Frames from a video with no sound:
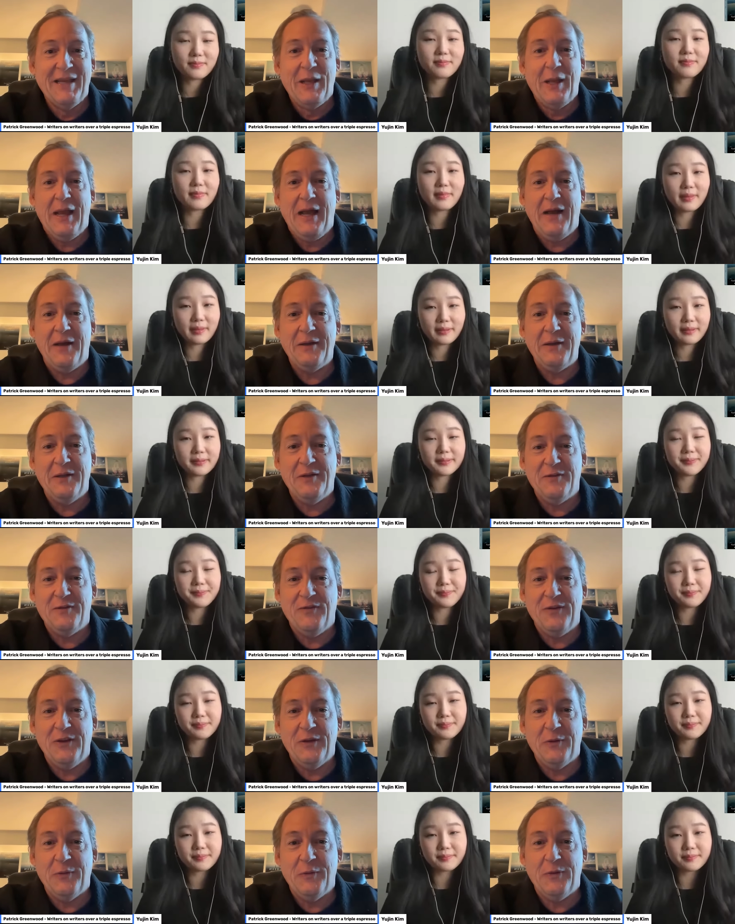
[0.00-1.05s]
Speaker 1: How did it
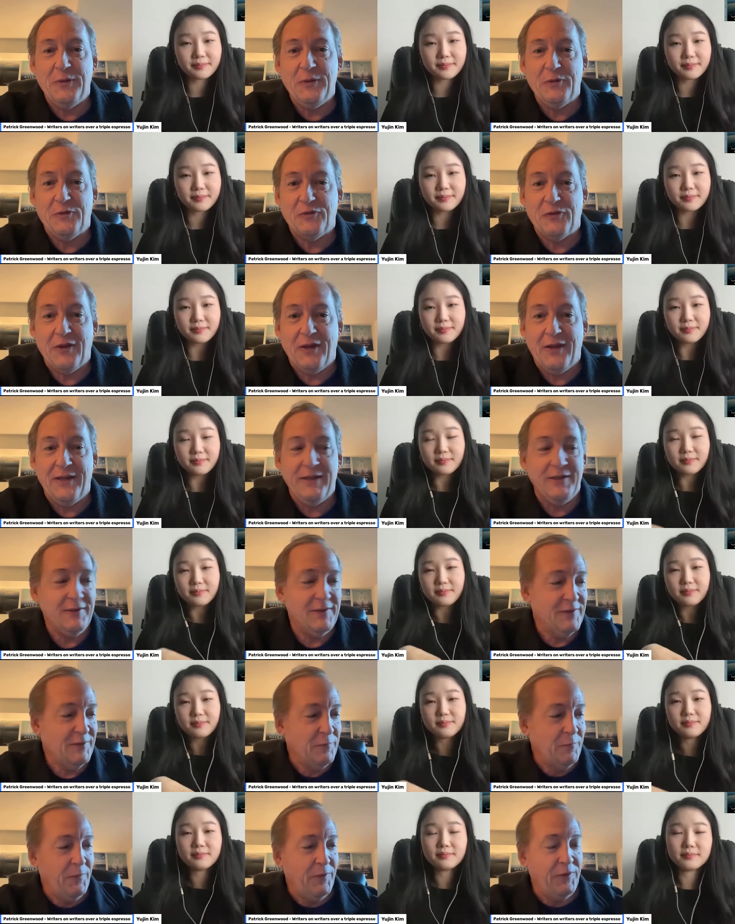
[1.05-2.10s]
feel when you signed
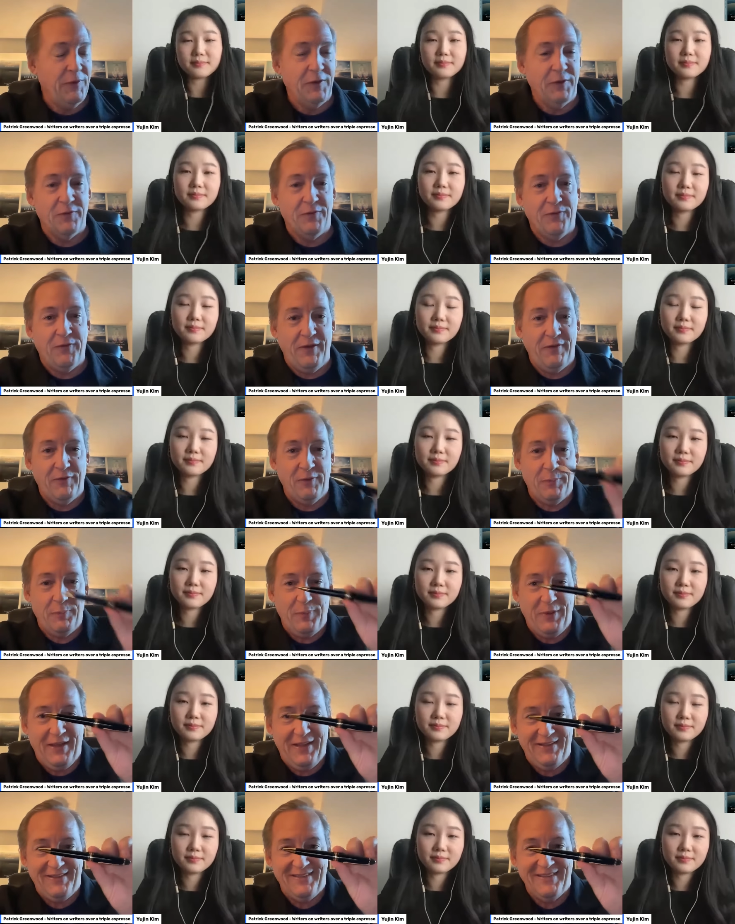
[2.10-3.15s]
with your favorite
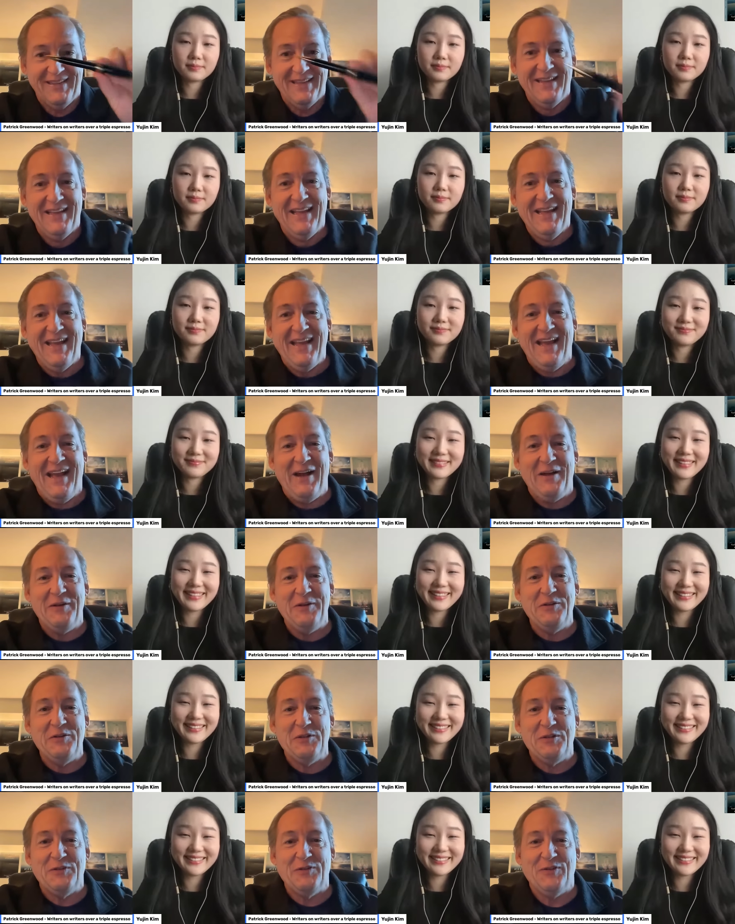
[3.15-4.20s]
pen? How did you